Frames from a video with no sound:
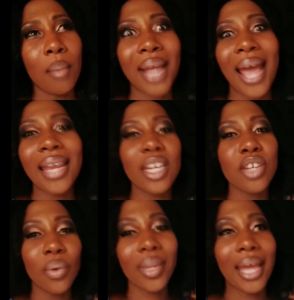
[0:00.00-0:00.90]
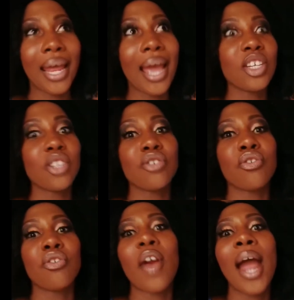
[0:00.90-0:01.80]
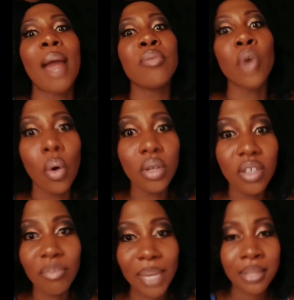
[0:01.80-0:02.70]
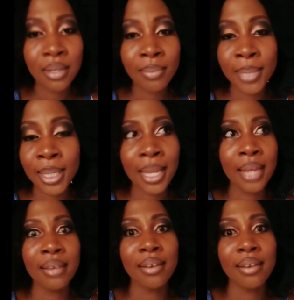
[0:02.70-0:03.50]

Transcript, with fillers: But I didn't know that. I just grabbed hold of my stomach like